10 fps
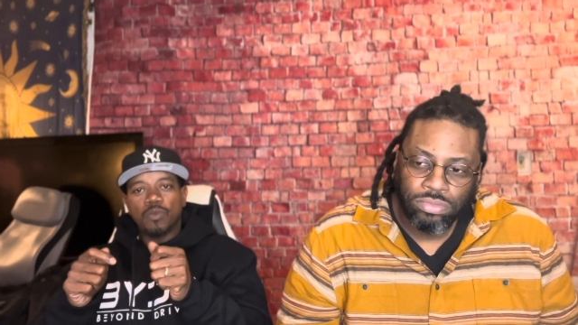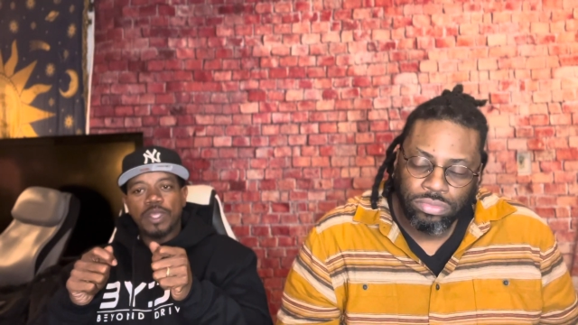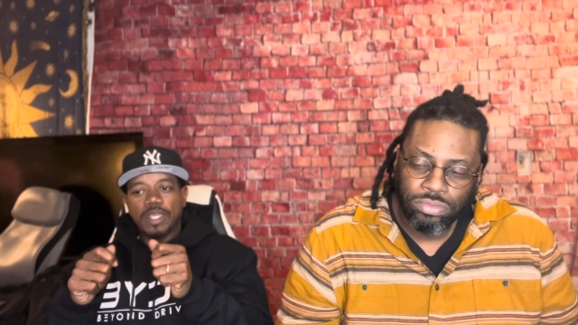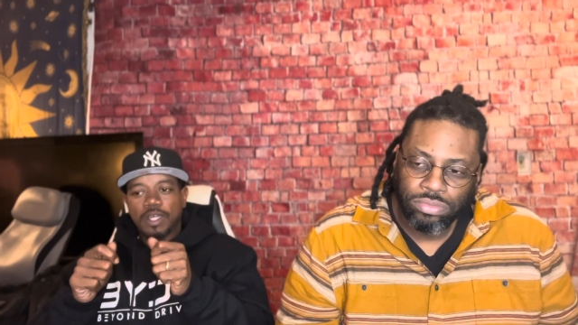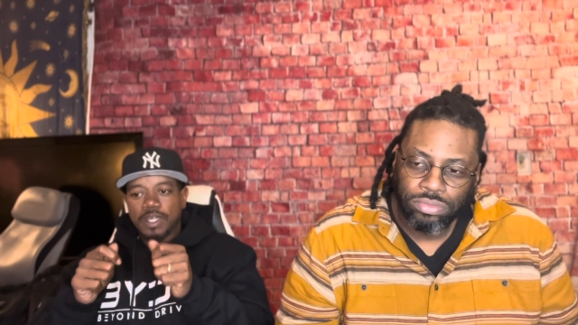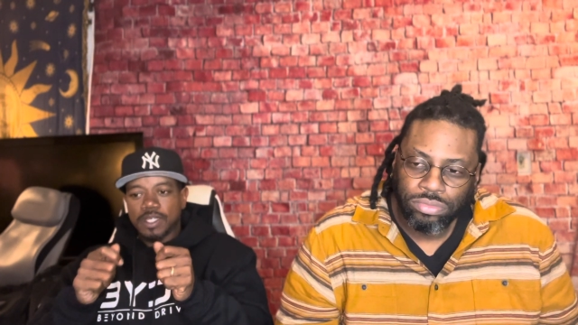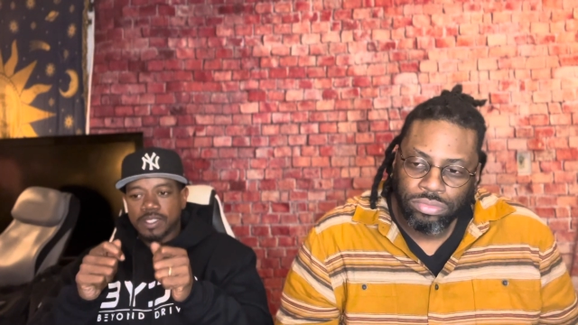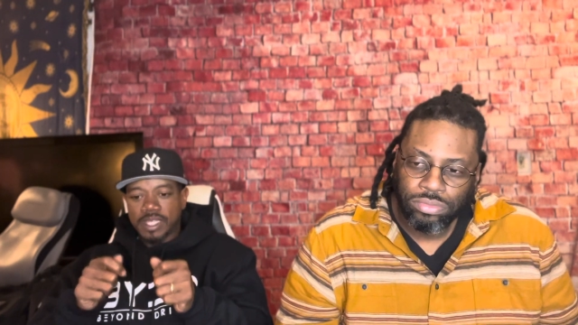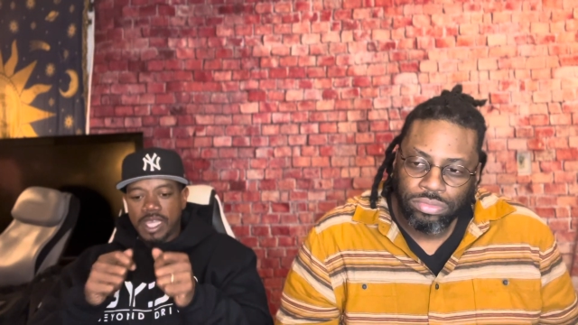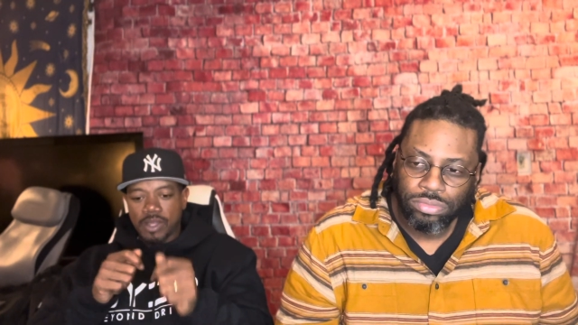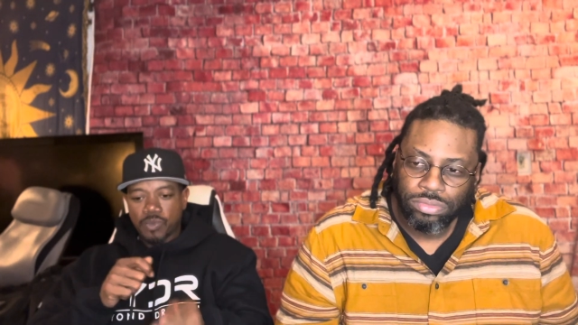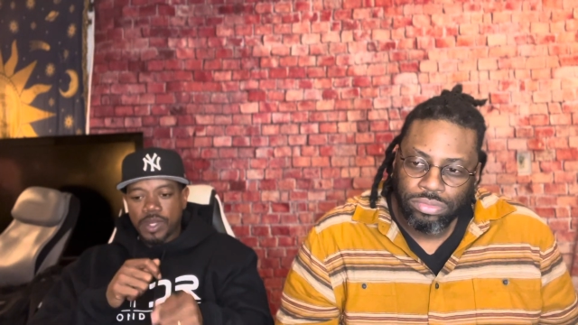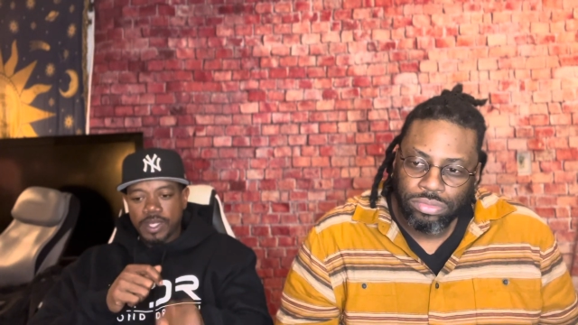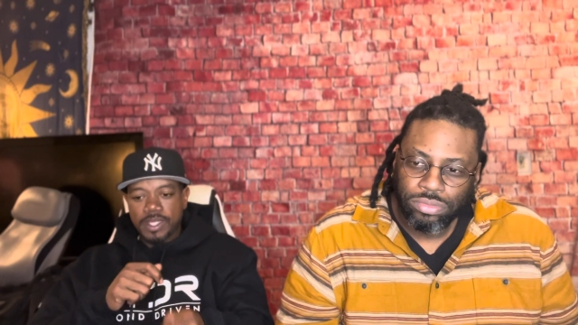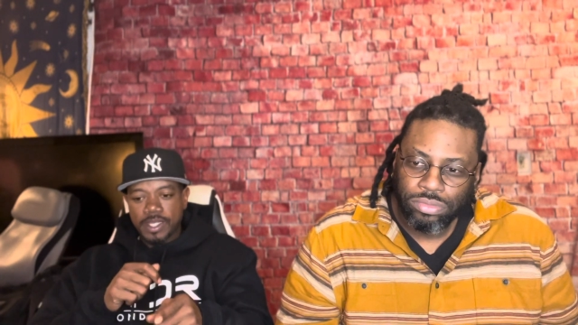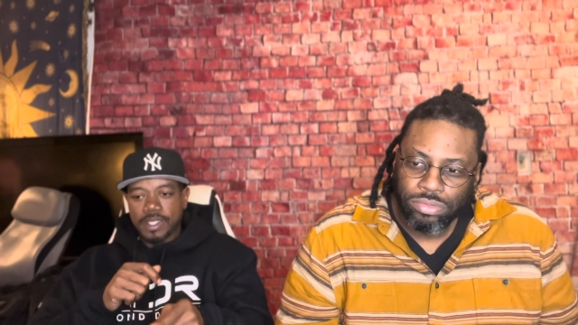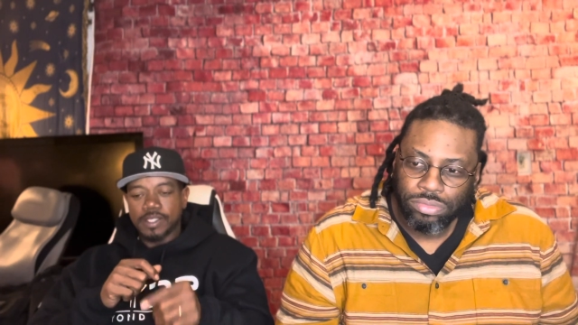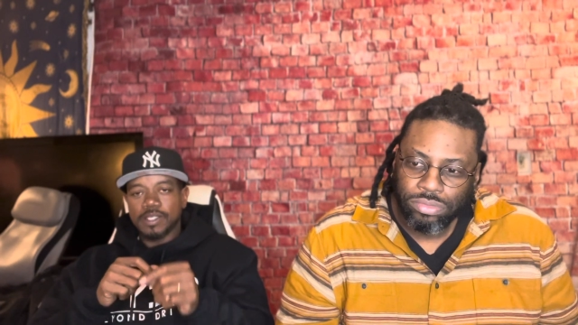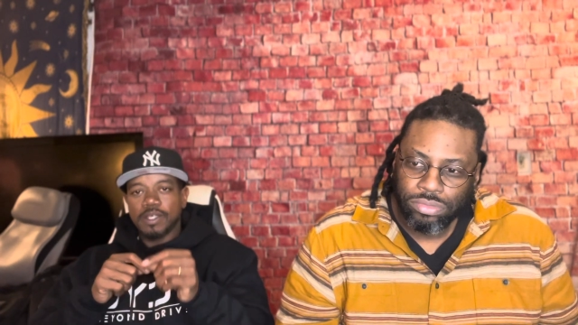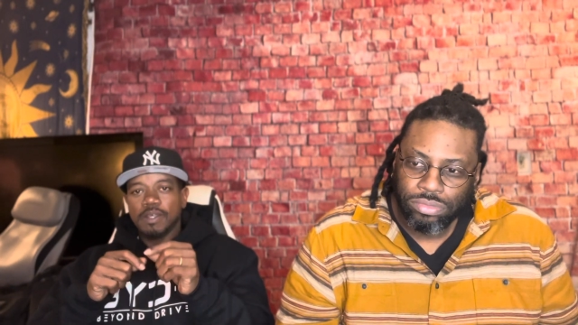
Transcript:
Speaker 1: And we can understand what it is